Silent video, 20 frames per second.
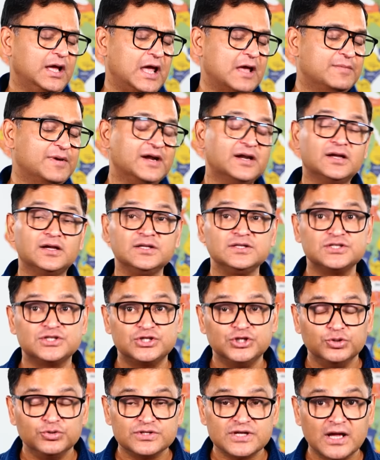
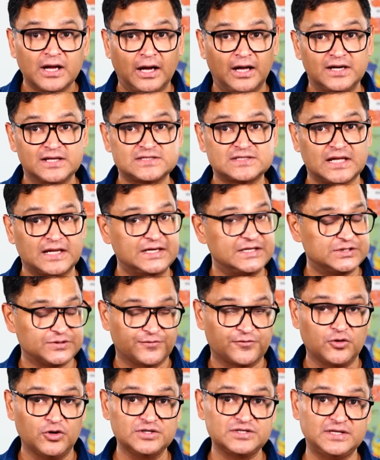Americans using Khalistanis,
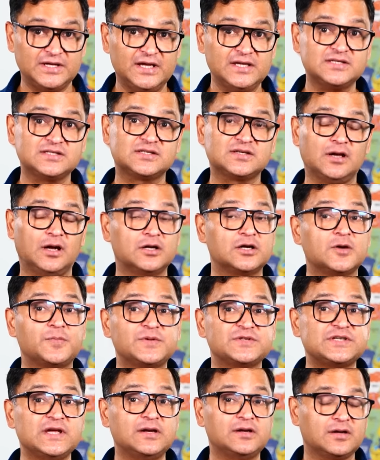of course, yes,
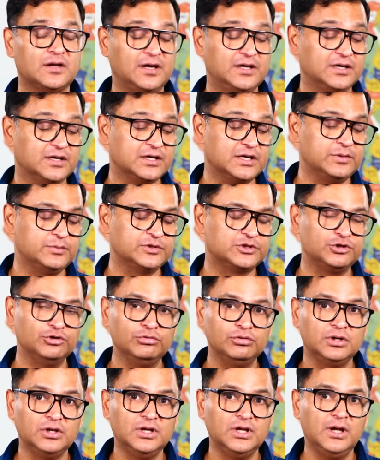100%. I agree with
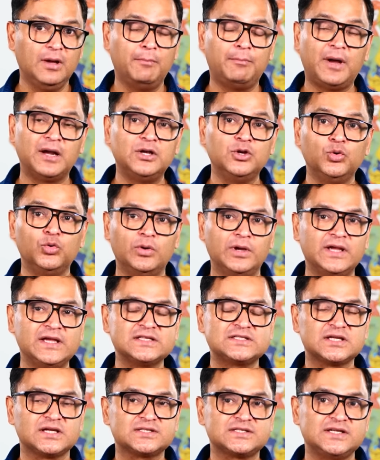you. Pannu
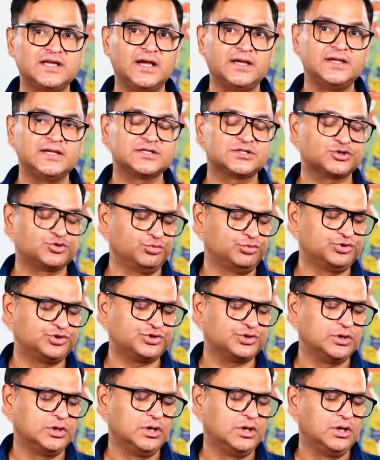is a CIA
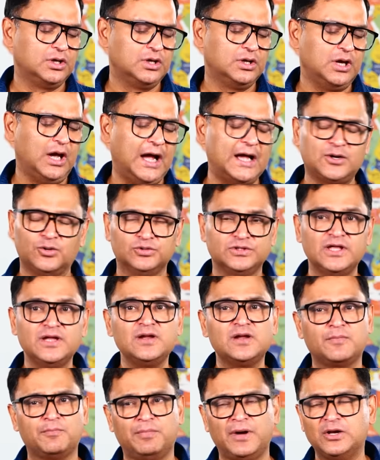stooge. I don't
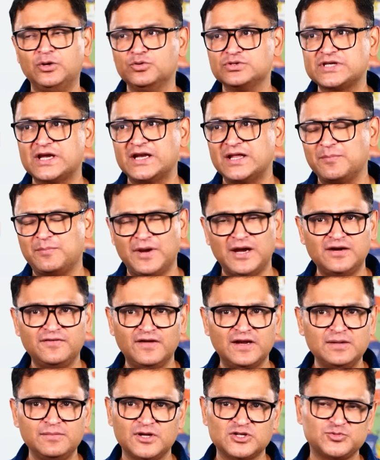think Pannu is getting paid
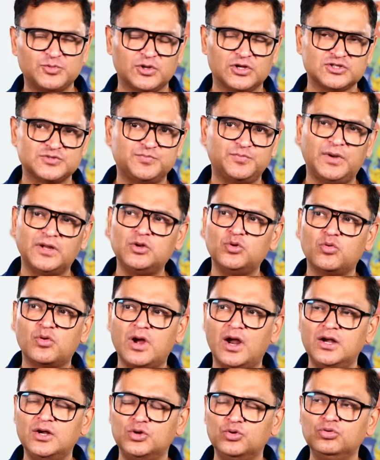very much, because
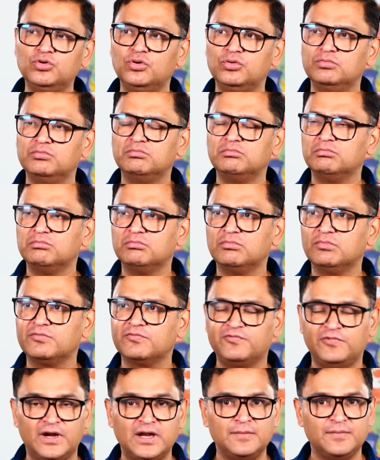Pannu can't do
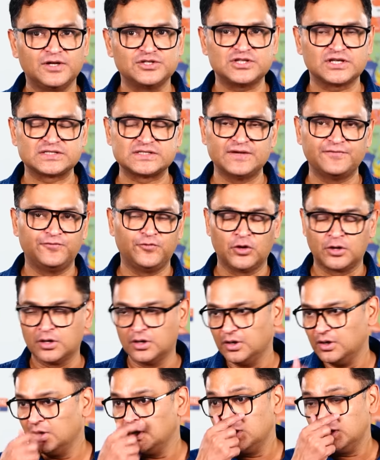very much except for,
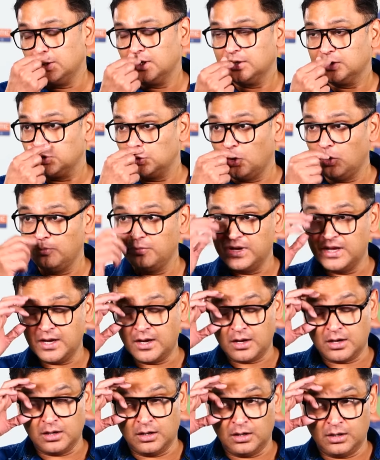you know,
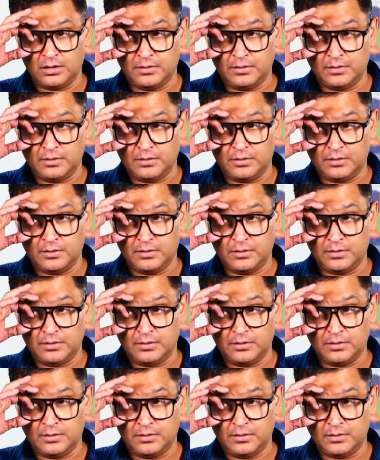make